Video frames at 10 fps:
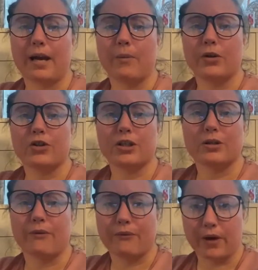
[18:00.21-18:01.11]
which is
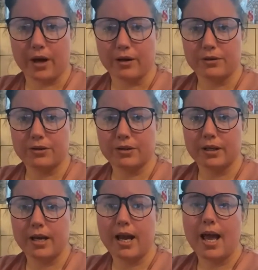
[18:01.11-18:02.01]
the 1st.
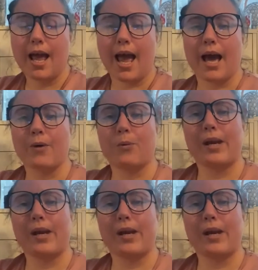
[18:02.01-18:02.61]
And we